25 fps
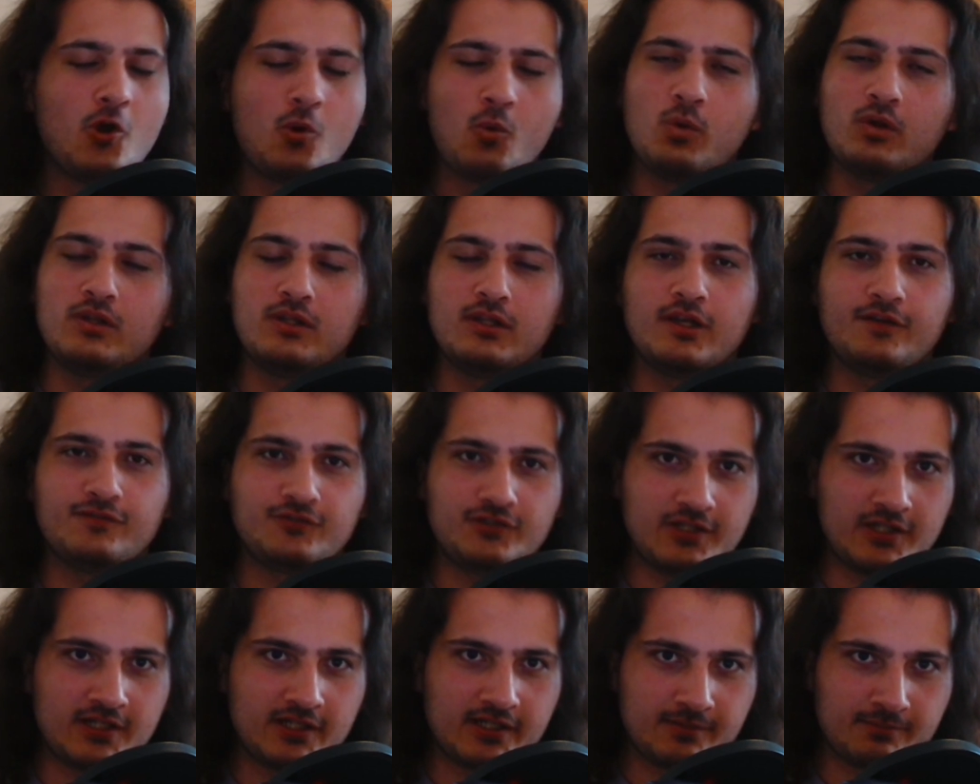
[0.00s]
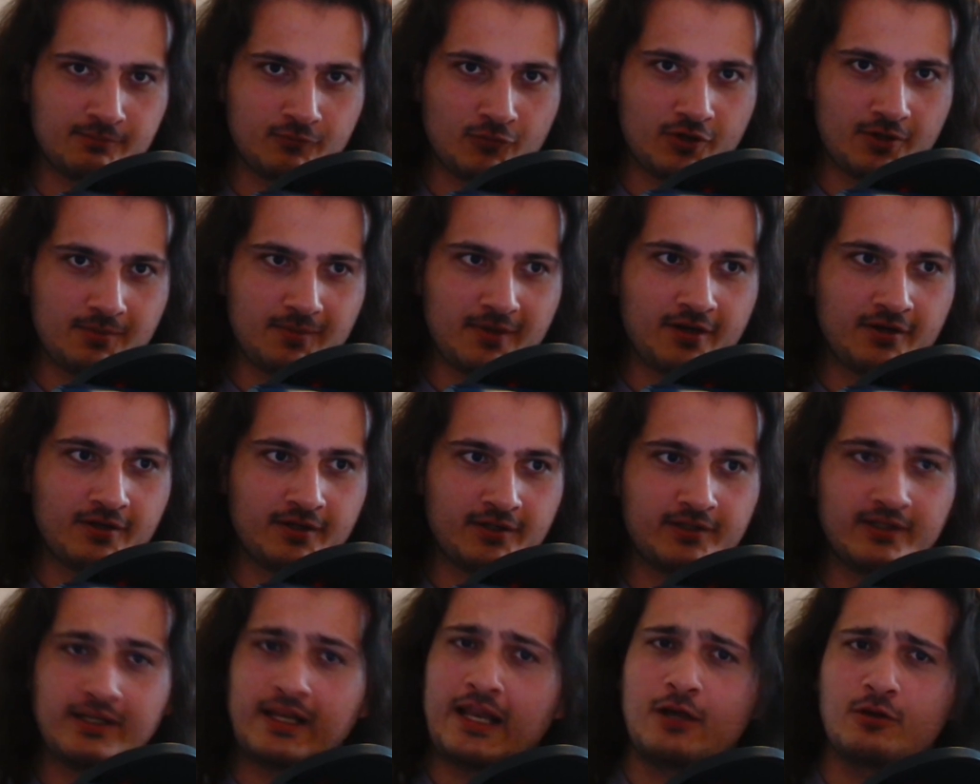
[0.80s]
Would love to hear more about
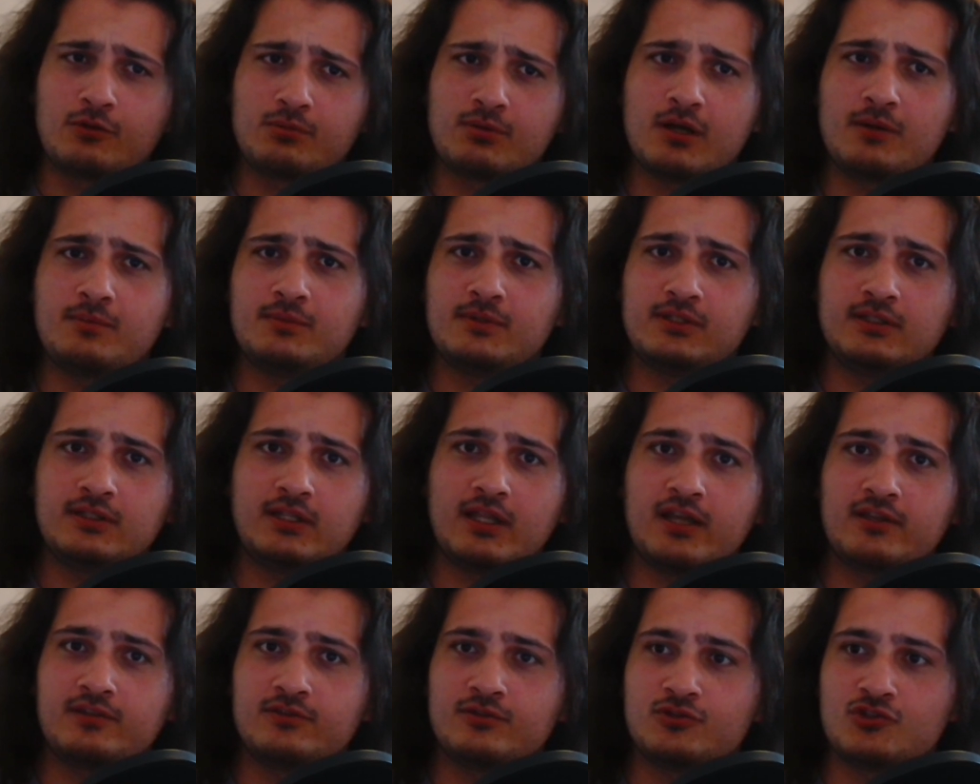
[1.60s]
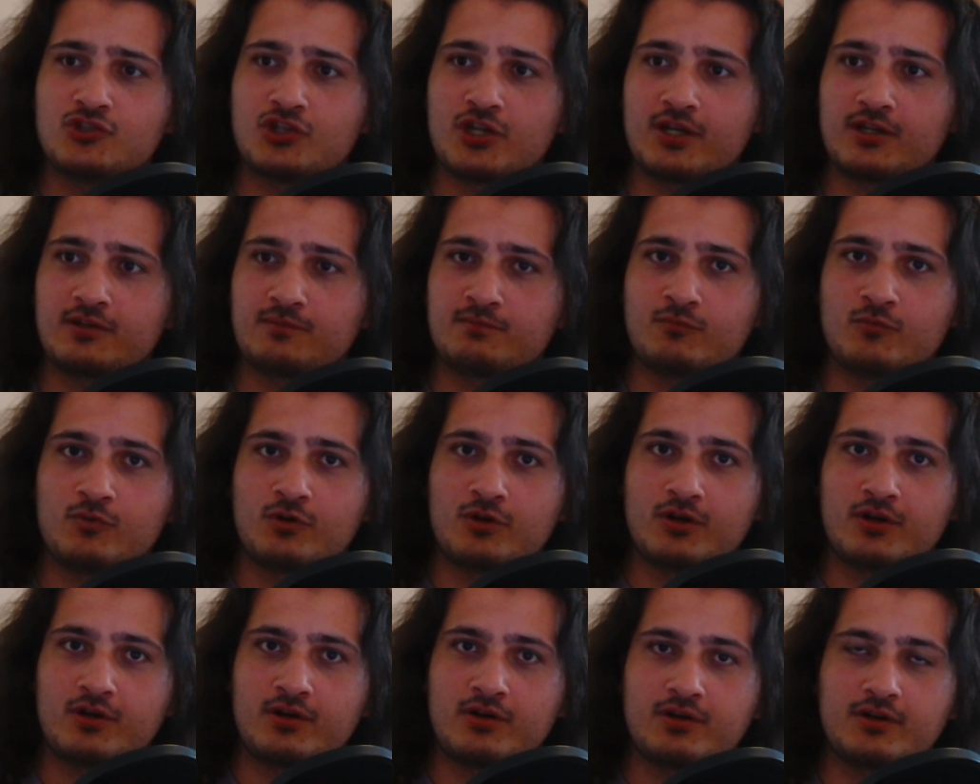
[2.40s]
her. And I would probably like to check
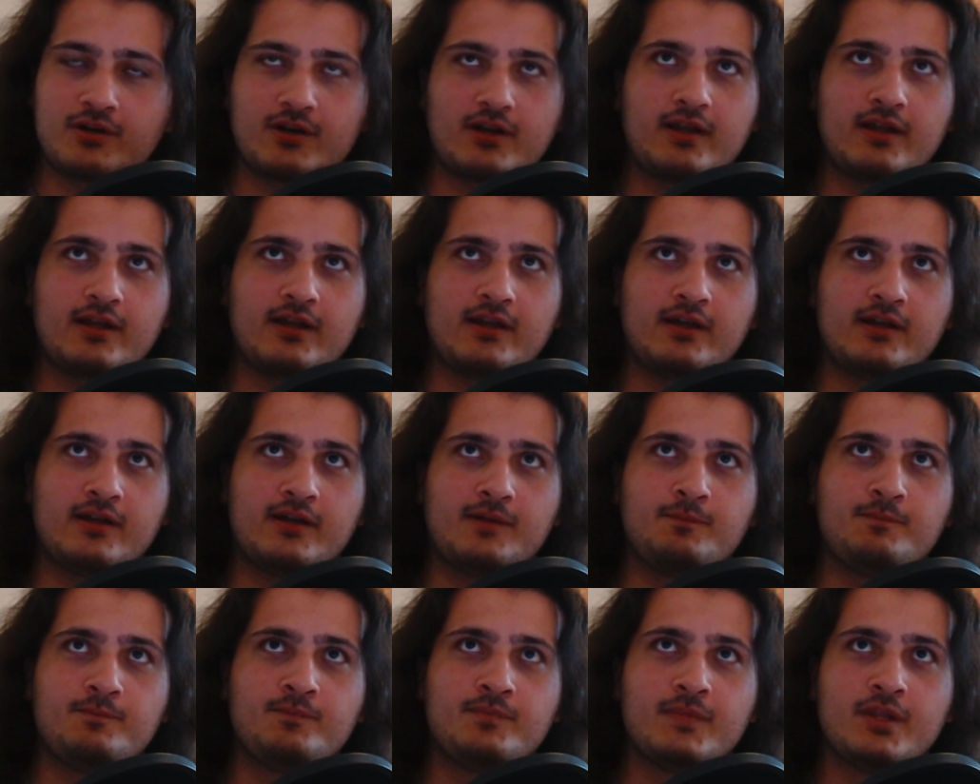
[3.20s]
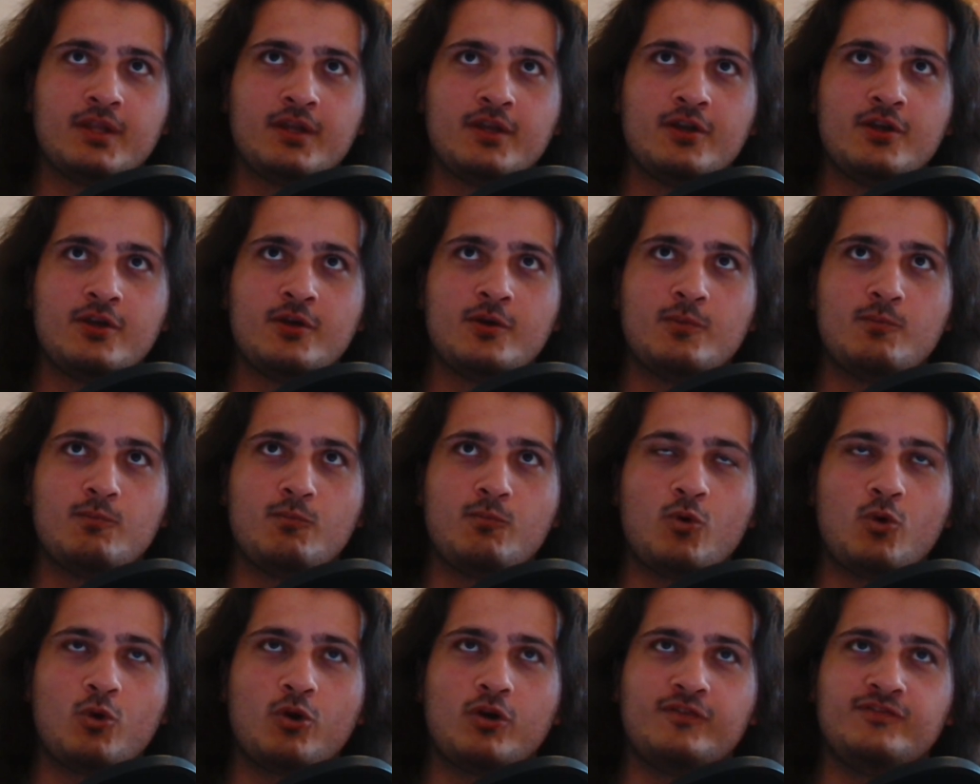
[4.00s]
more uh,
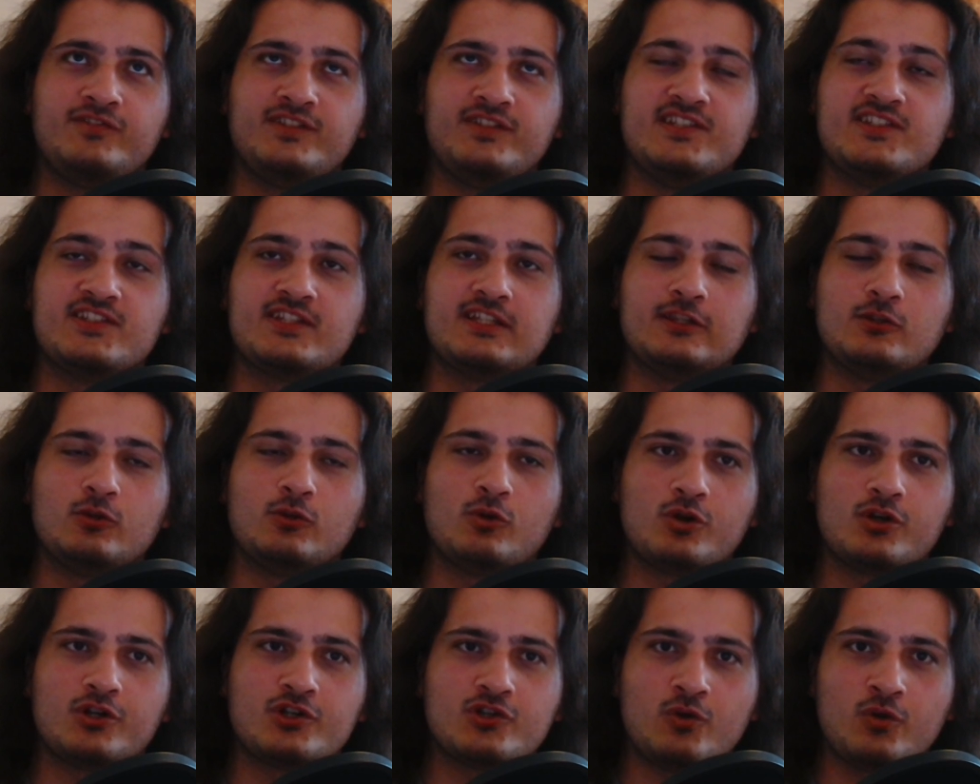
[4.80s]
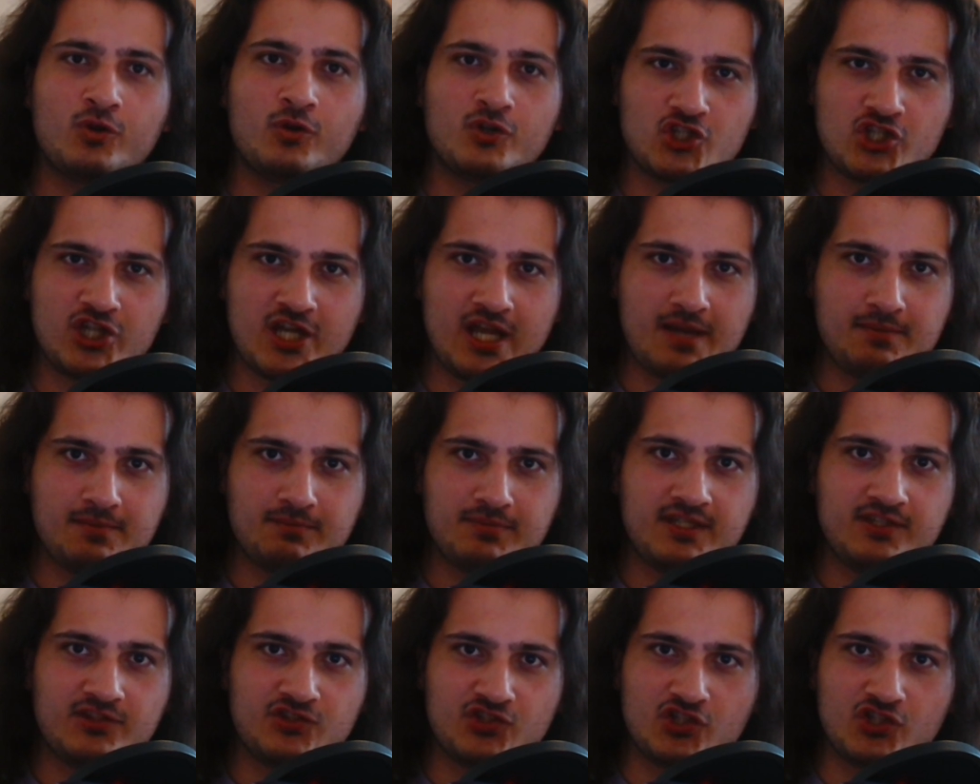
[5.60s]
more of these lore on
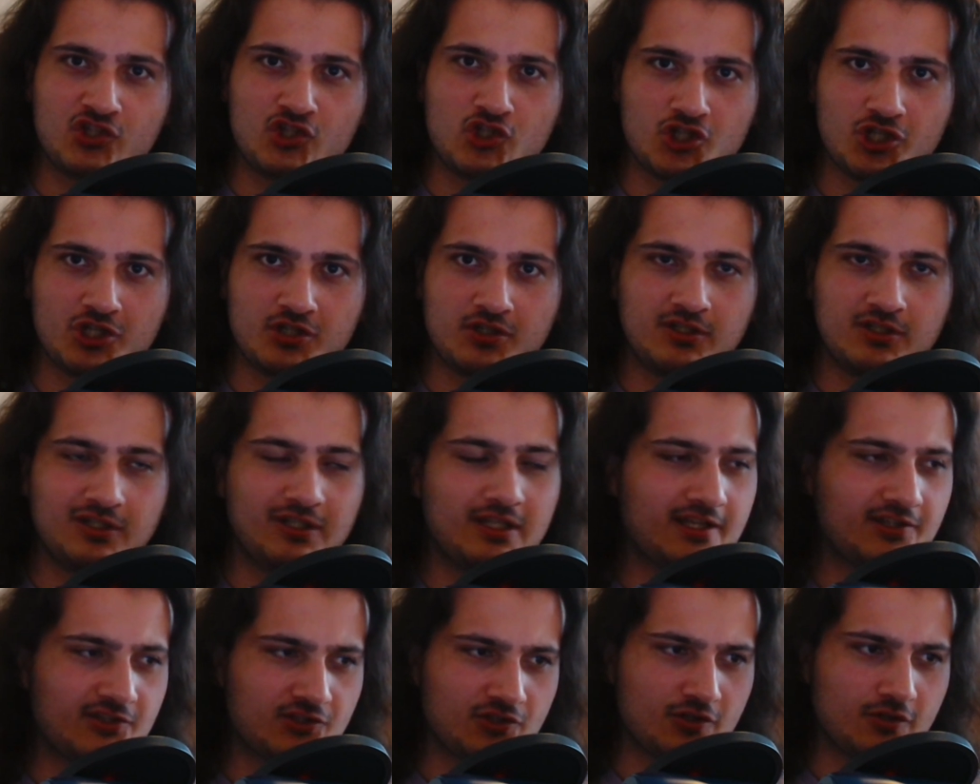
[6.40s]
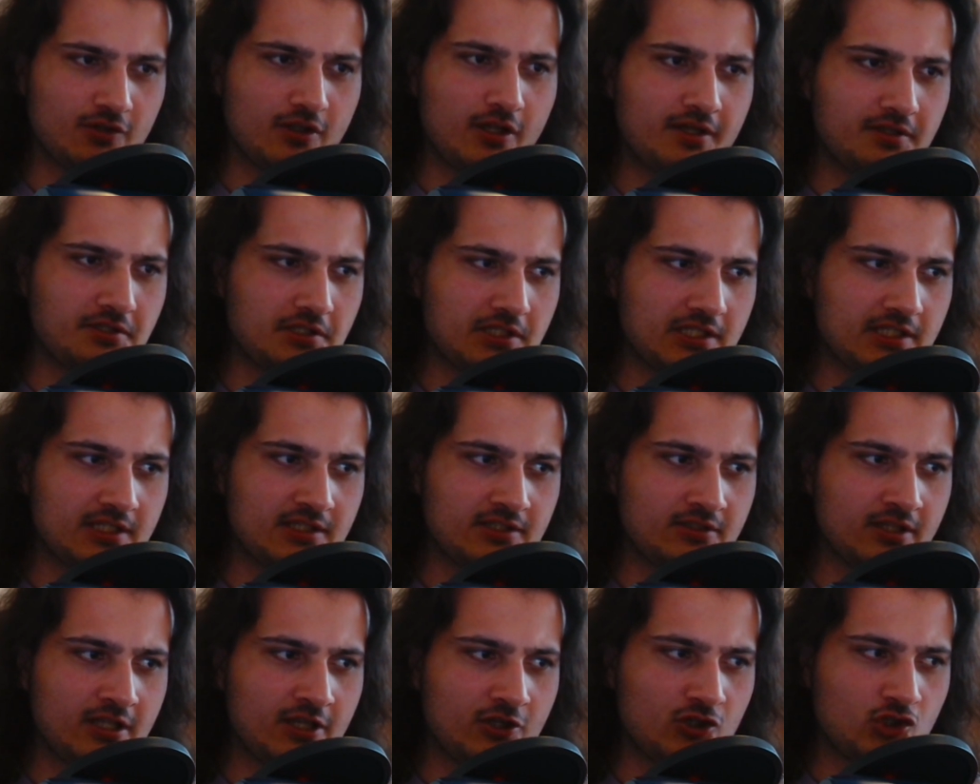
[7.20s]
champions in general, like
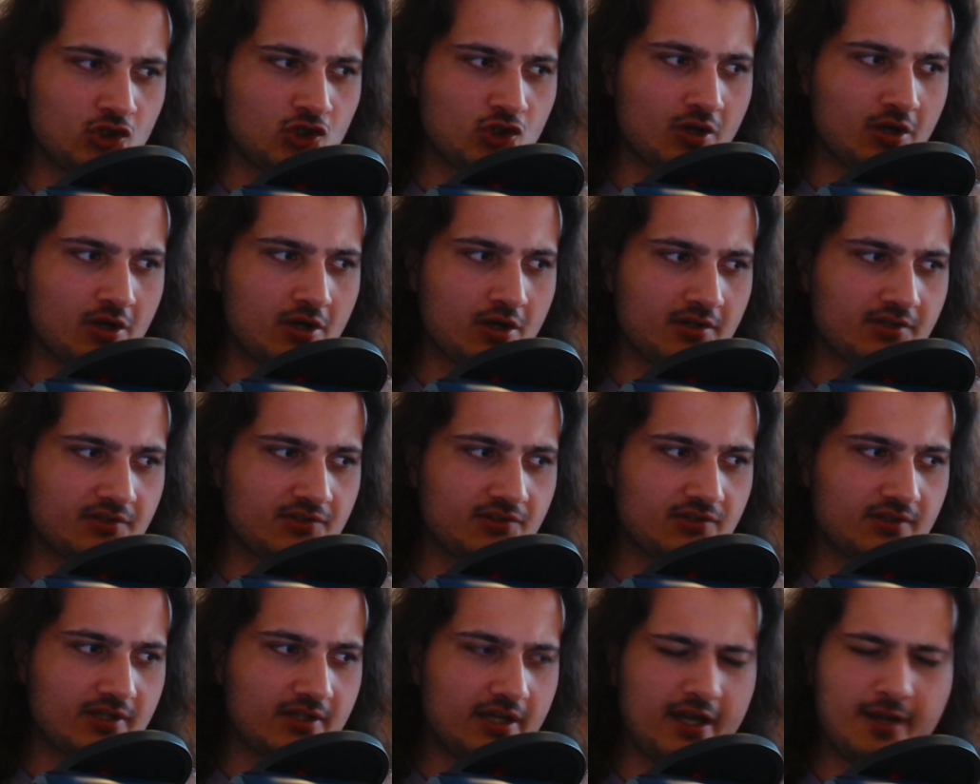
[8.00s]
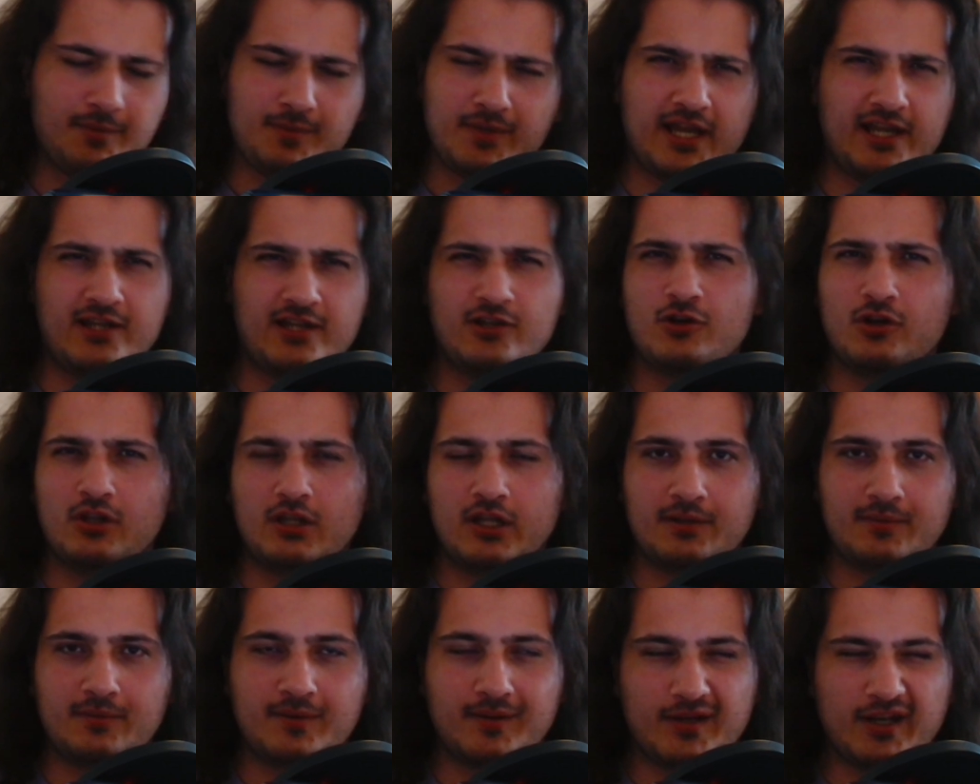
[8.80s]
Xolaani, Aatrox. I mean, I know a
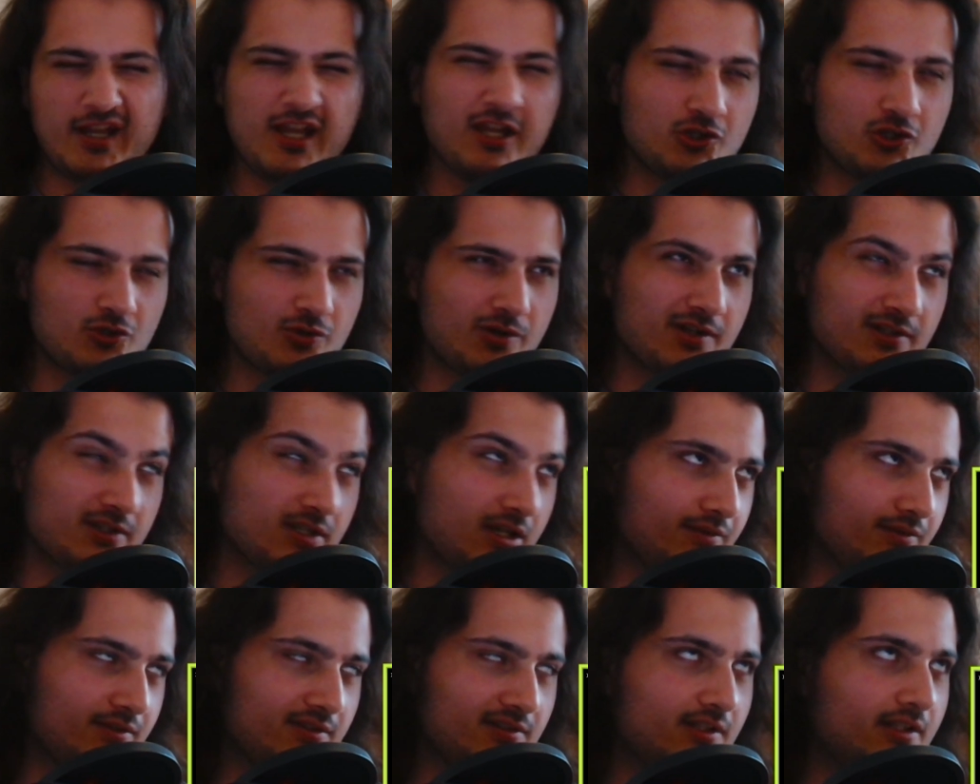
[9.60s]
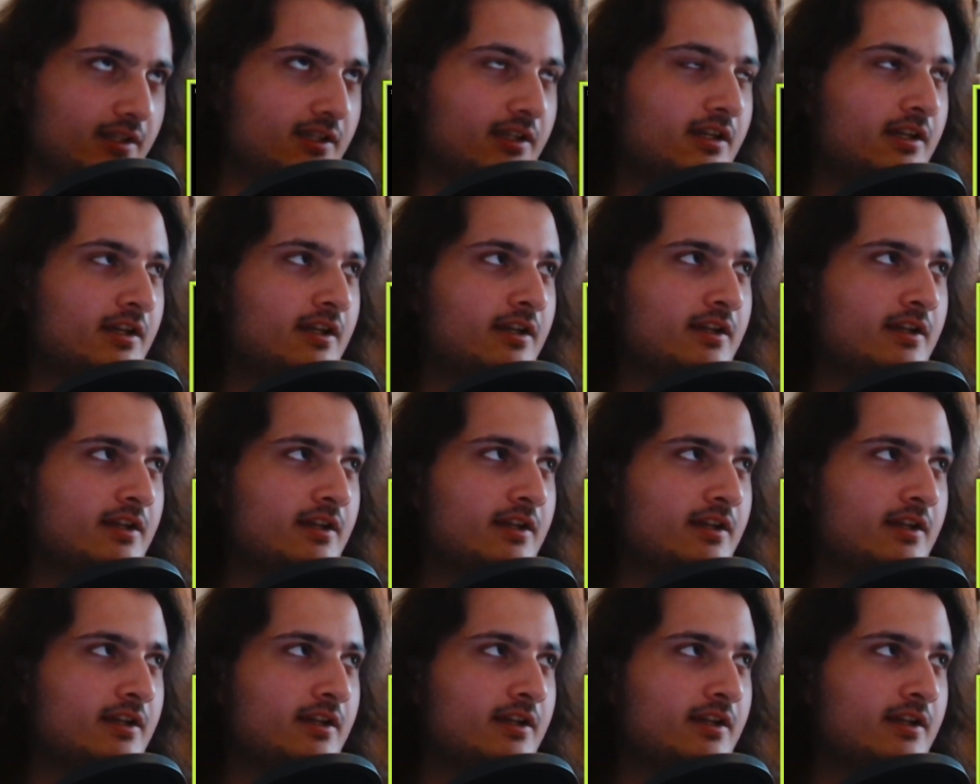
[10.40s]
lot about Aatrox, obviously.